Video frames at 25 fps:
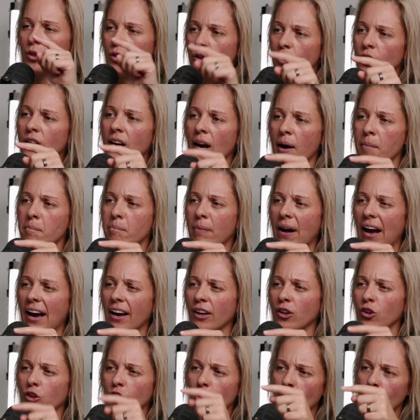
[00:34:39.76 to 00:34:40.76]
you come
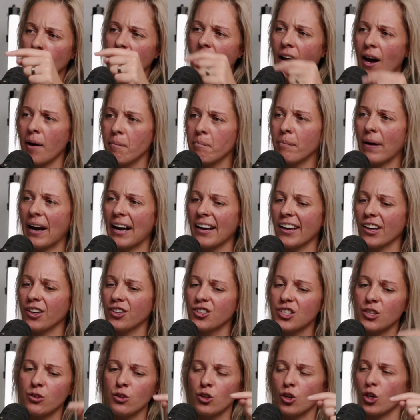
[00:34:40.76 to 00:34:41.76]
back, you don't come back
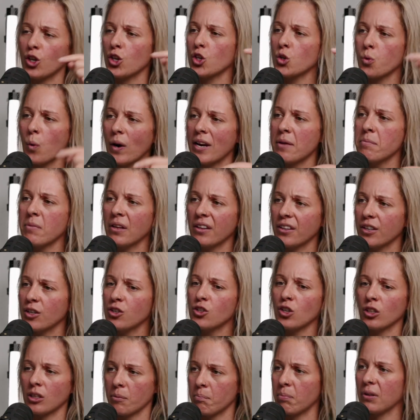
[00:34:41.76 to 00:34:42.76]
until you got a $20 million
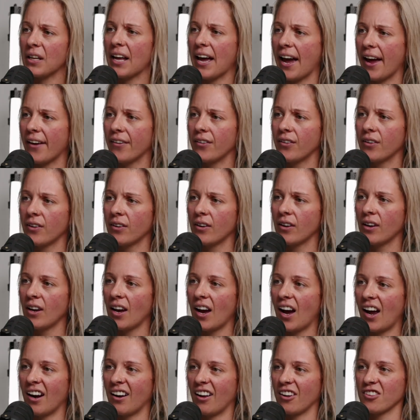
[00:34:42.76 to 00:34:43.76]
plan.
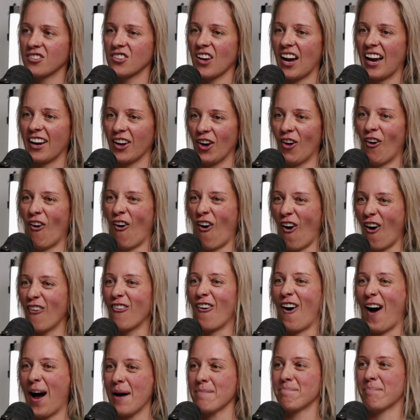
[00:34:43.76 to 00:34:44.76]
And I was like, all
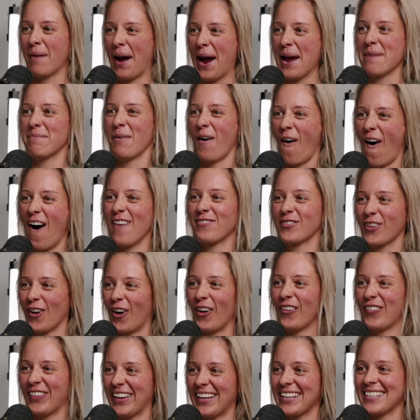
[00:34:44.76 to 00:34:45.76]
right, babe, I've
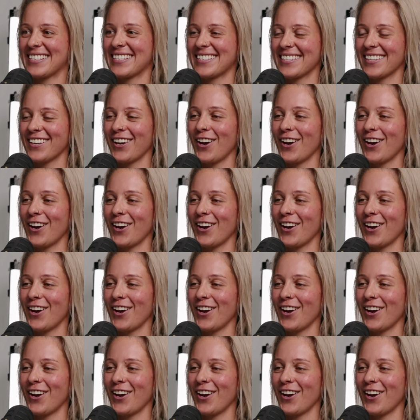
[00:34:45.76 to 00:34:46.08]
got this.